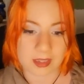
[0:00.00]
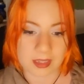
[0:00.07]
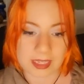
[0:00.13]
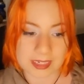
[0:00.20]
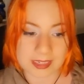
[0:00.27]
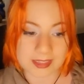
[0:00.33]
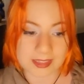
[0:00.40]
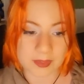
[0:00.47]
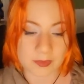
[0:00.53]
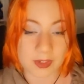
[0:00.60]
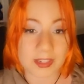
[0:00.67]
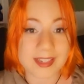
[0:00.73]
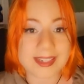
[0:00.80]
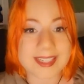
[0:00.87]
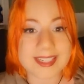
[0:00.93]
it is a
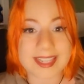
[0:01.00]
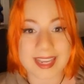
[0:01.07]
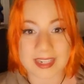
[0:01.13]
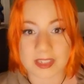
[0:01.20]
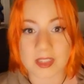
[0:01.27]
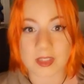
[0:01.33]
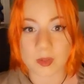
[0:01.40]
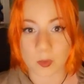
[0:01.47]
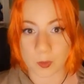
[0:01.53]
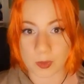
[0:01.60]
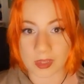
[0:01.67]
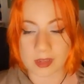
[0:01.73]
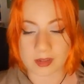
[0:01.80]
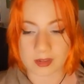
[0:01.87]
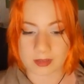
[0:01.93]
very intense
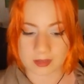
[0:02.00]
week.